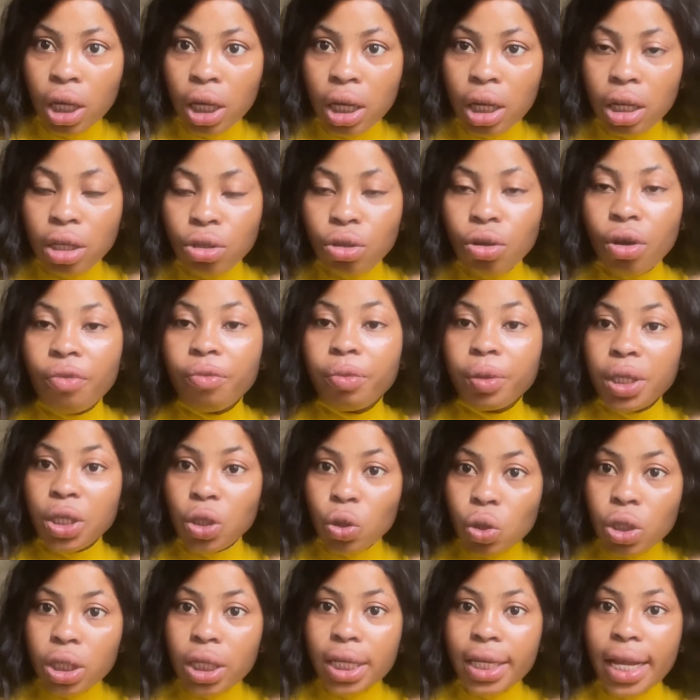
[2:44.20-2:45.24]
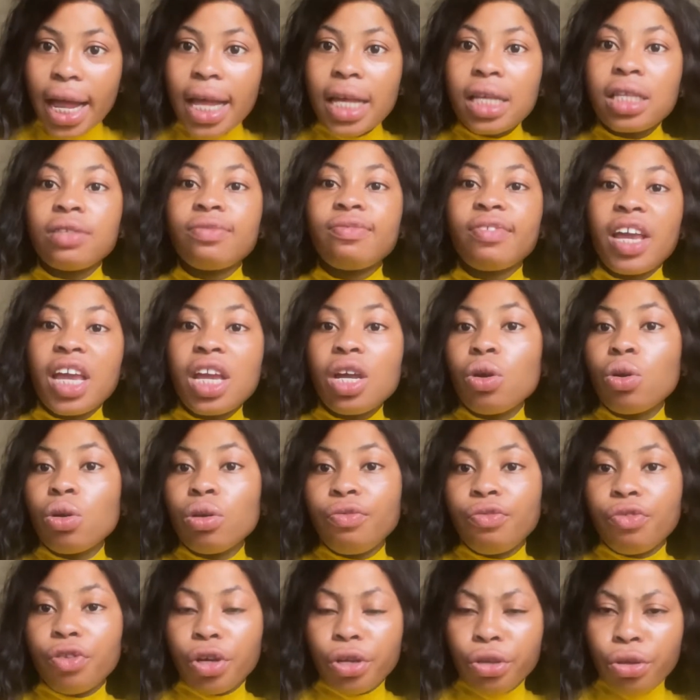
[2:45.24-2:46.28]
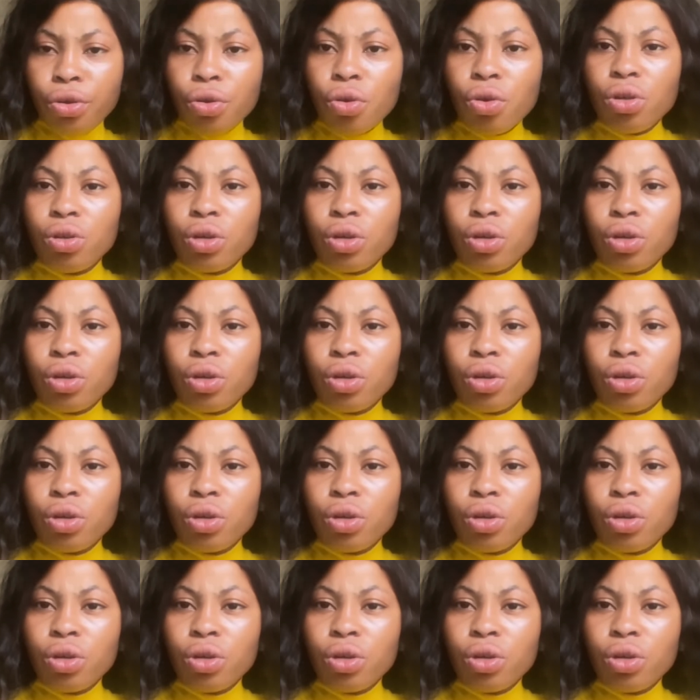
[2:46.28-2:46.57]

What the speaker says: you've been using that is very good for you.